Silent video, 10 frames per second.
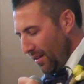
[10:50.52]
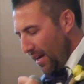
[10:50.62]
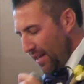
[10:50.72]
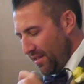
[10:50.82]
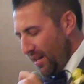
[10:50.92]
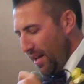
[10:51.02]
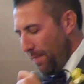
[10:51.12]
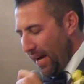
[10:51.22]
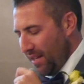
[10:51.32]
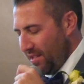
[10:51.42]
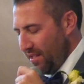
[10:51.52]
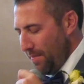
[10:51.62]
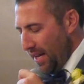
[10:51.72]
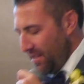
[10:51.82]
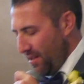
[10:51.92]
As today passes,
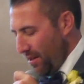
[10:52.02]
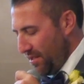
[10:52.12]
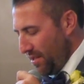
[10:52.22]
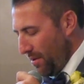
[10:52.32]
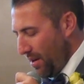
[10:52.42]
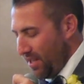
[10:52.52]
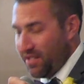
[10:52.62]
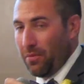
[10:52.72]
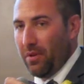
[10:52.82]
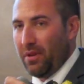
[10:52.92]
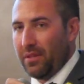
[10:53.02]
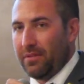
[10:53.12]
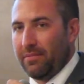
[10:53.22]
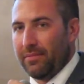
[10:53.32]
men's hearts across the world.